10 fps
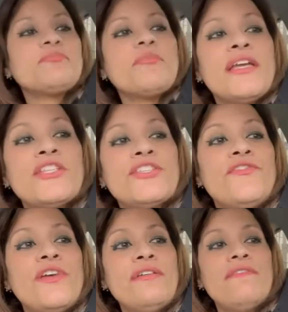it's
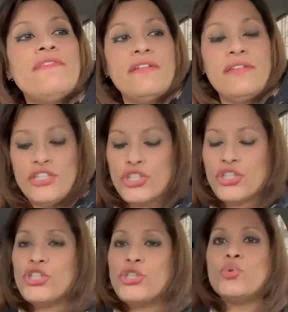very very
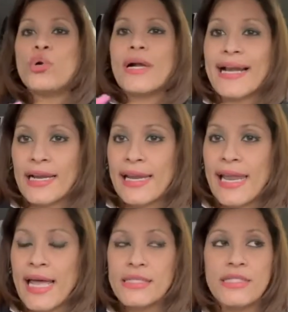cute
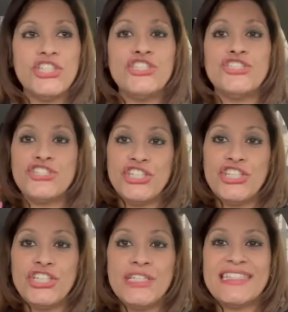classy
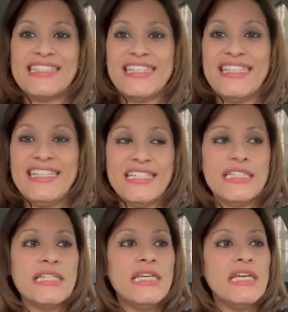chic
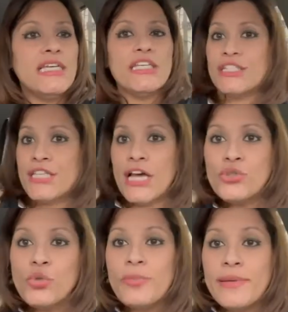sleek it's
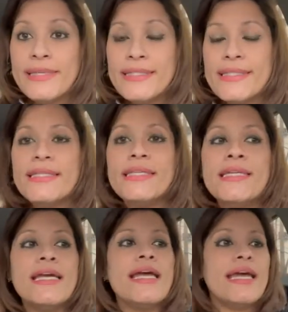not too
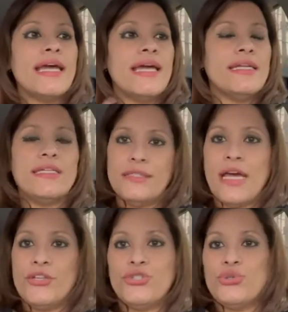busy and it,
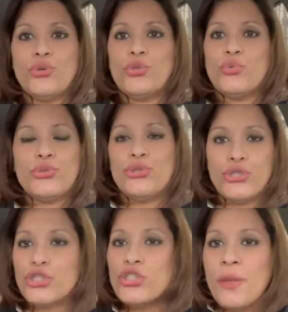I just thought it was
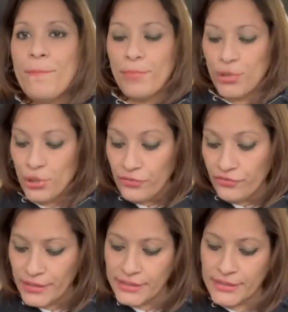just
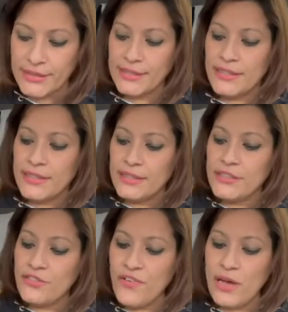perfect
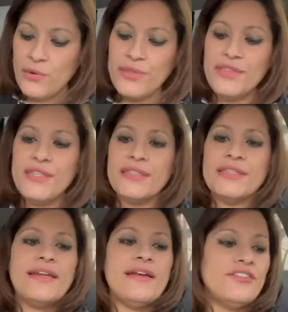the following thing
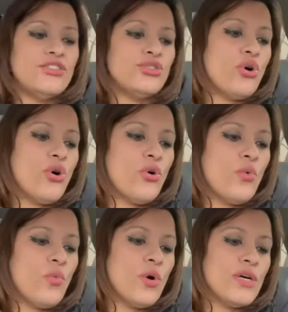that I saw
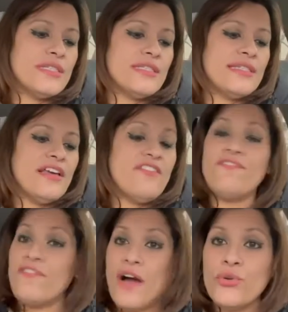was
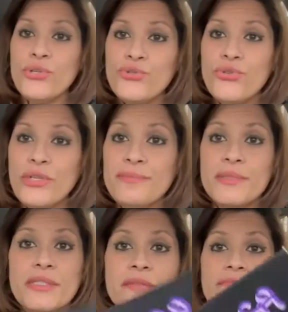follow your dreams.